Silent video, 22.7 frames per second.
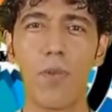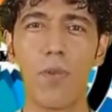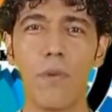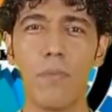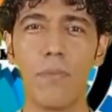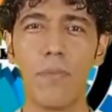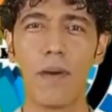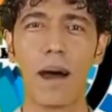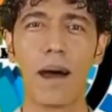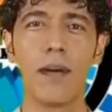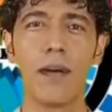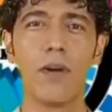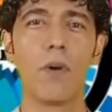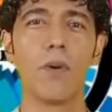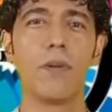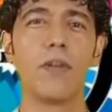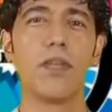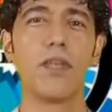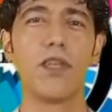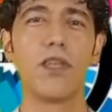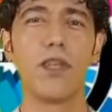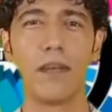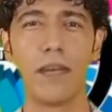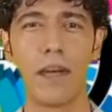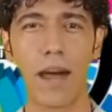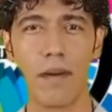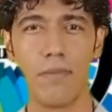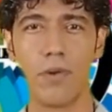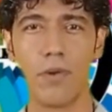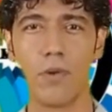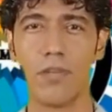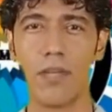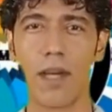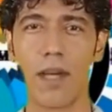what blood oxygen
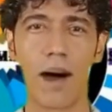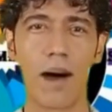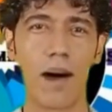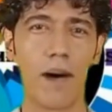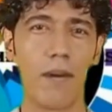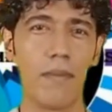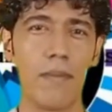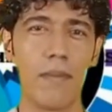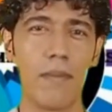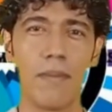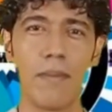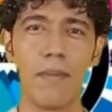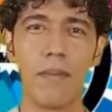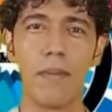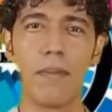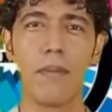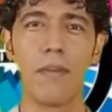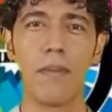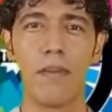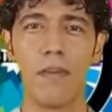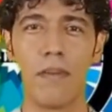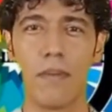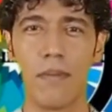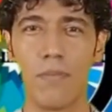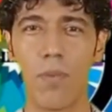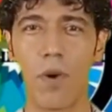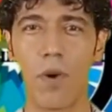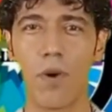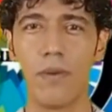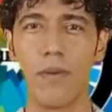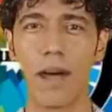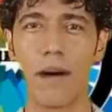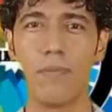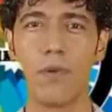levels are.
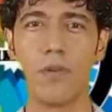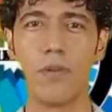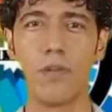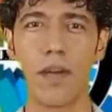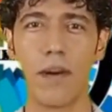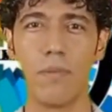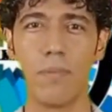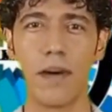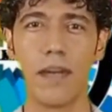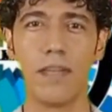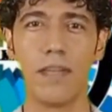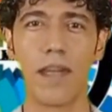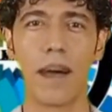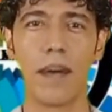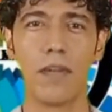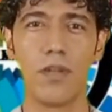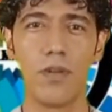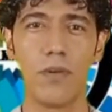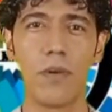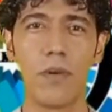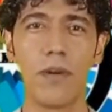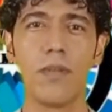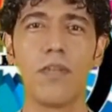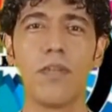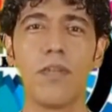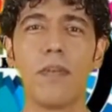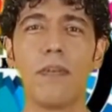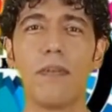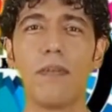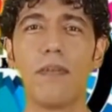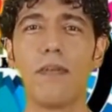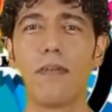What levels can be dangerous?